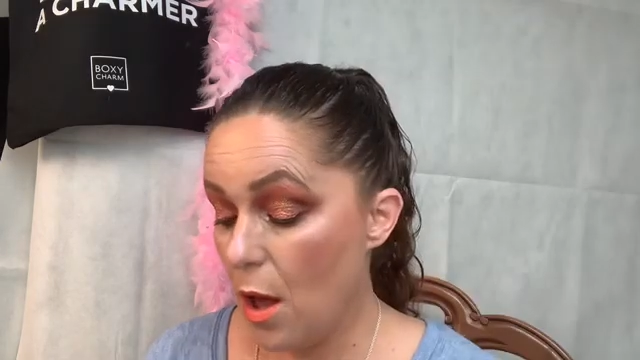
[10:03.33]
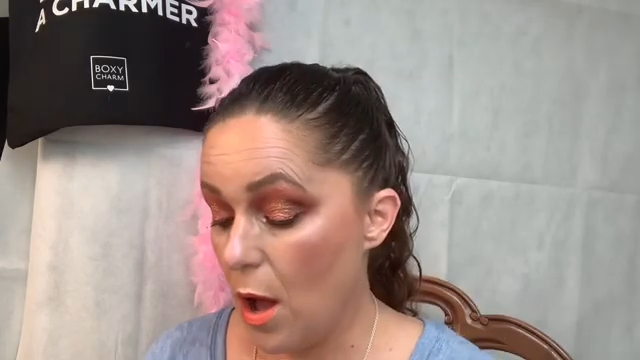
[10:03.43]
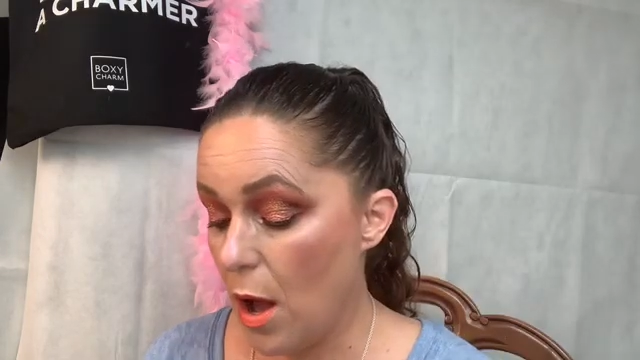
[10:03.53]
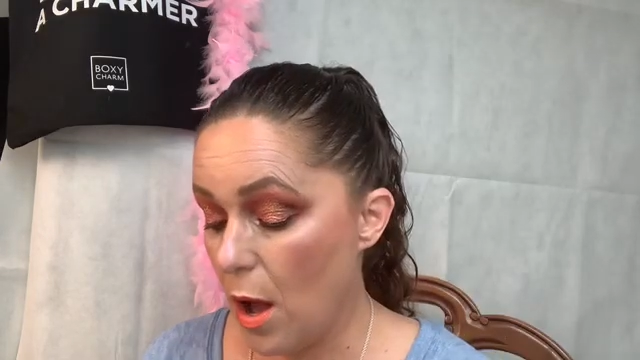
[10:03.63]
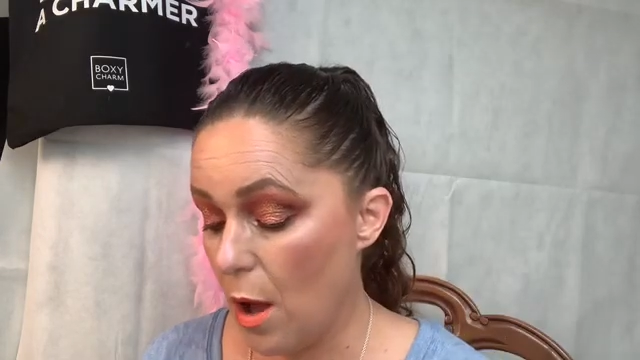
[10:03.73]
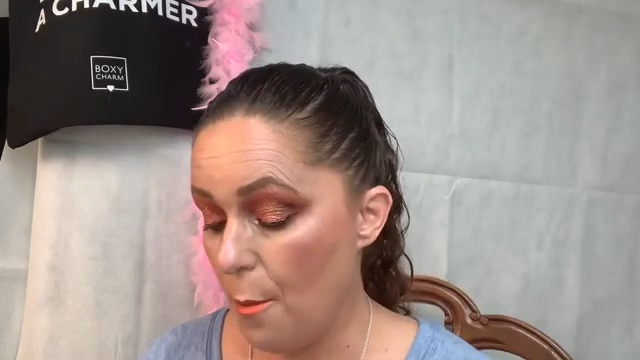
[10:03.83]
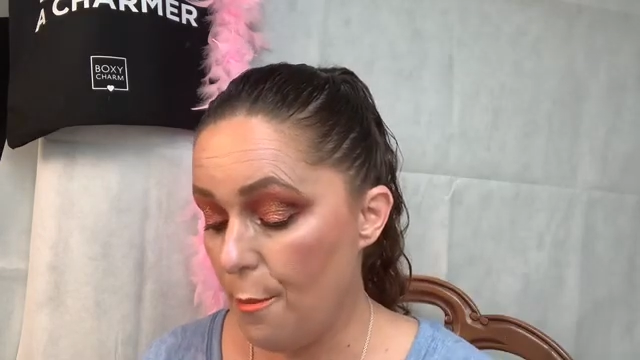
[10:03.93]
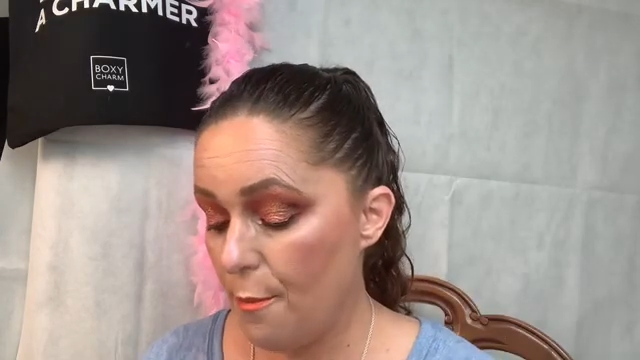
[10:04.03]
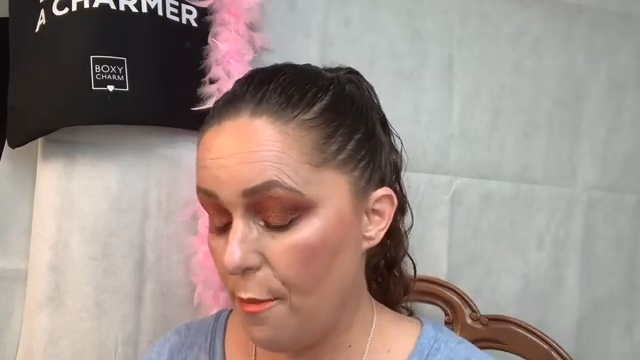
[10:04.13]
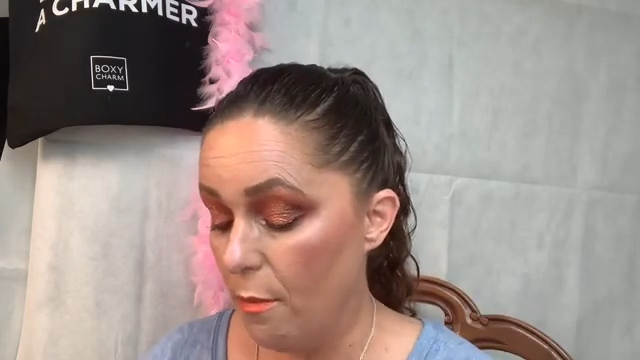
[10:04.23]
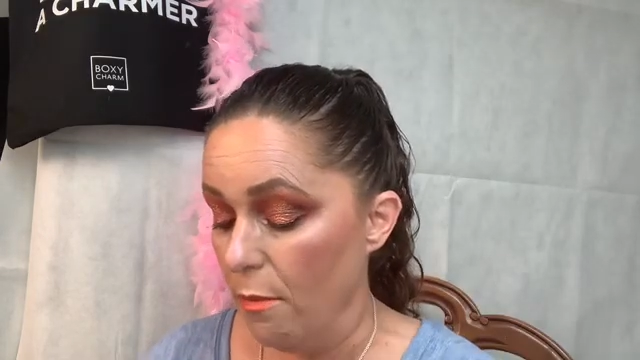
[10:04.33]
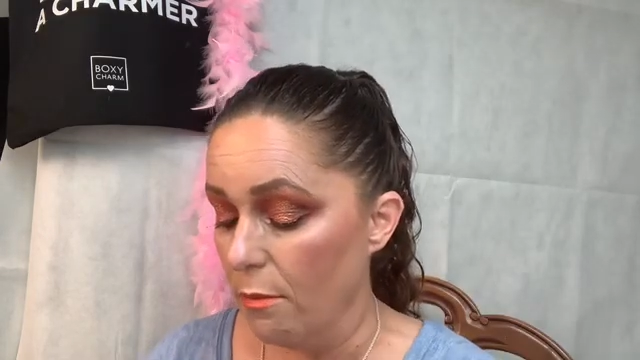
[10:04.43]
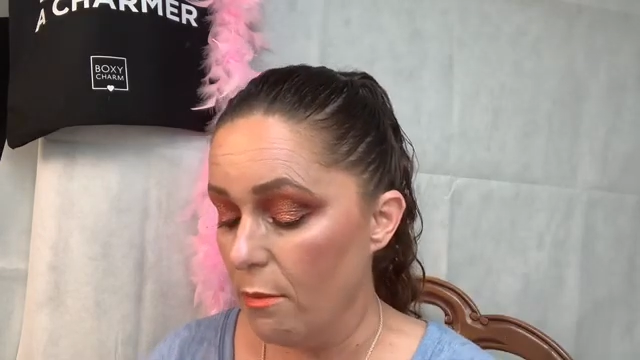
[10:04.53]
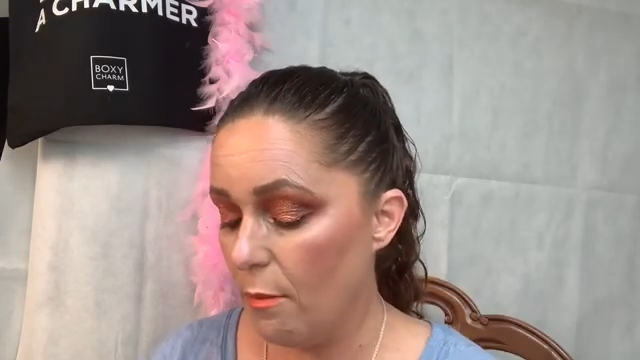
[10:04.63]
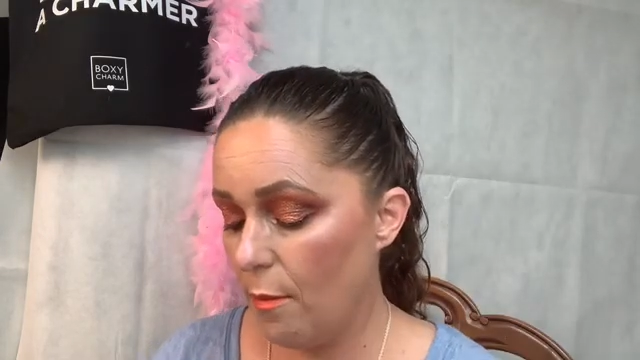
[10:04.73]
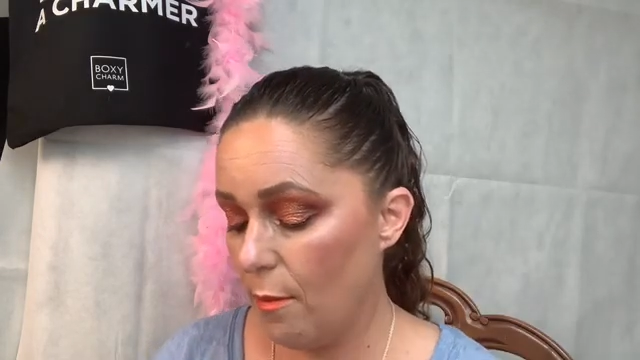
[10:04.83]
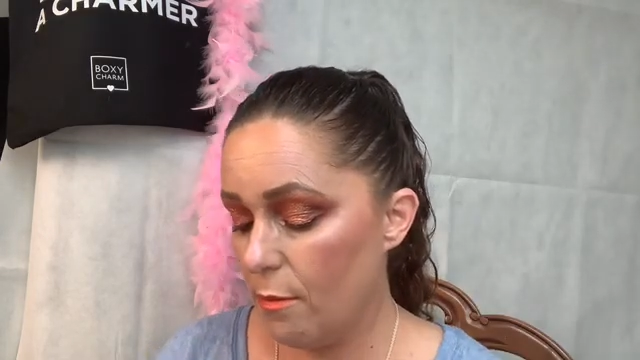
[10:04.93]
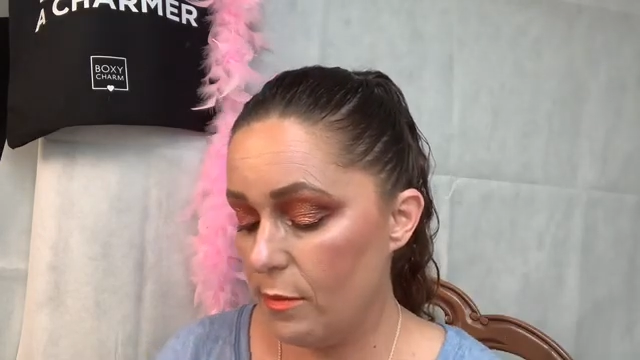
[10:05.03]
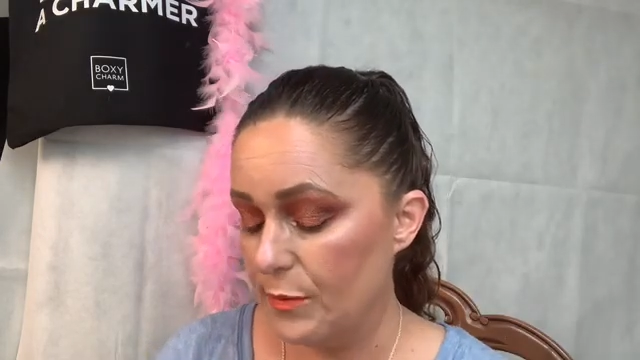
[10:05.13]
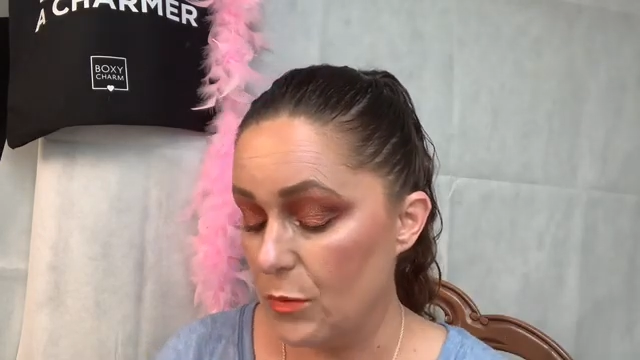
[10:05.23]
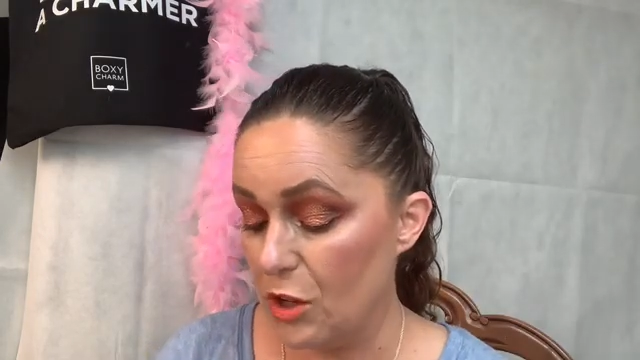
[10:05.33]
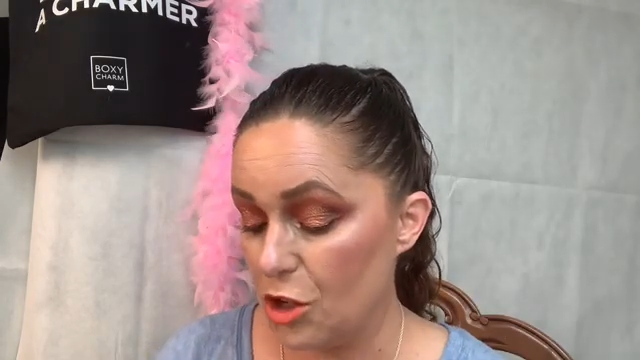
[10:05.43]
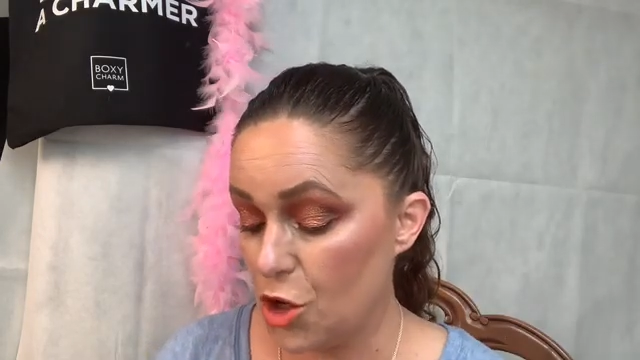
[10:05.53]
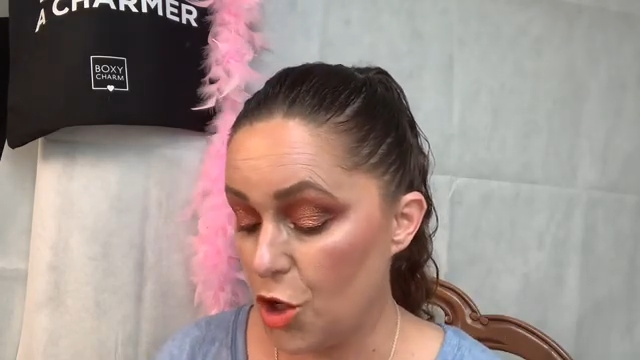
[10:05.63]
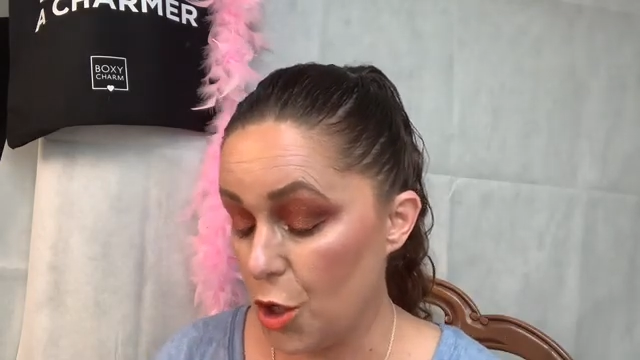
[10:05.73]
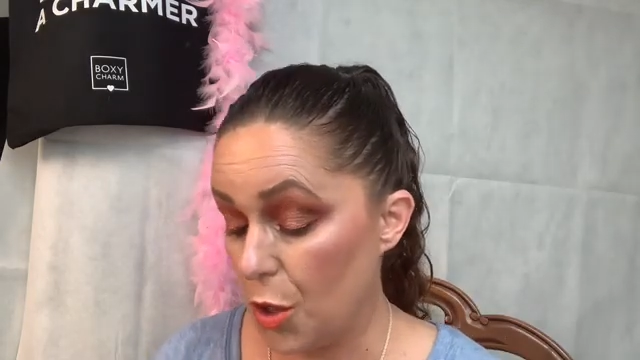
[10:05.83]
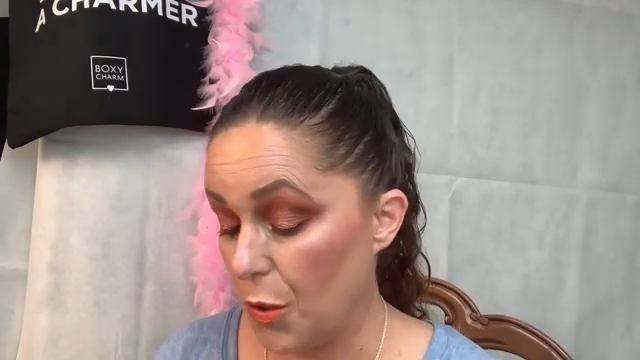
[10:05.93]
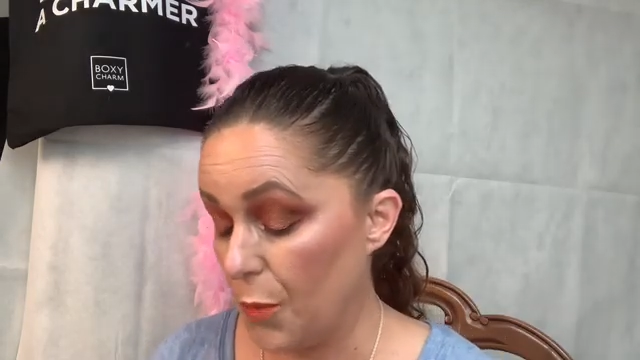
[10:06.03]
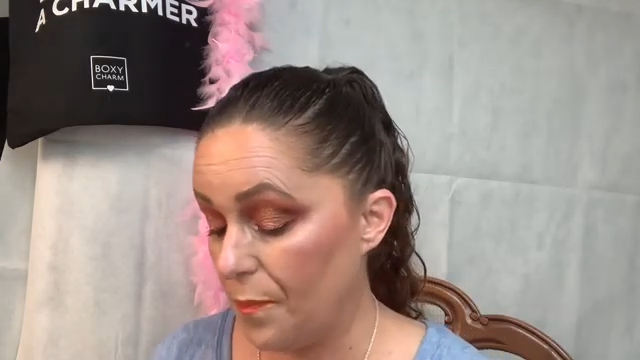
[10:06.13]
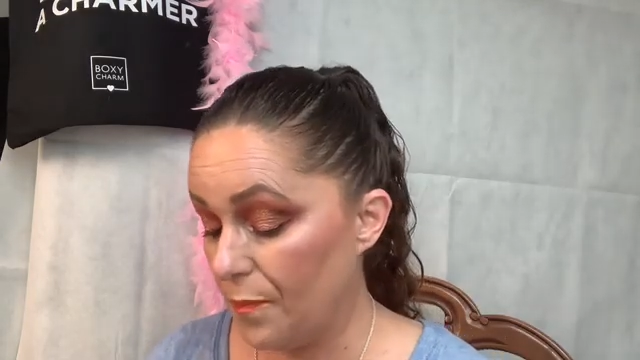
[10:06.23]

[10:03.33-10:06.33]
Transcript: well, I'll show you.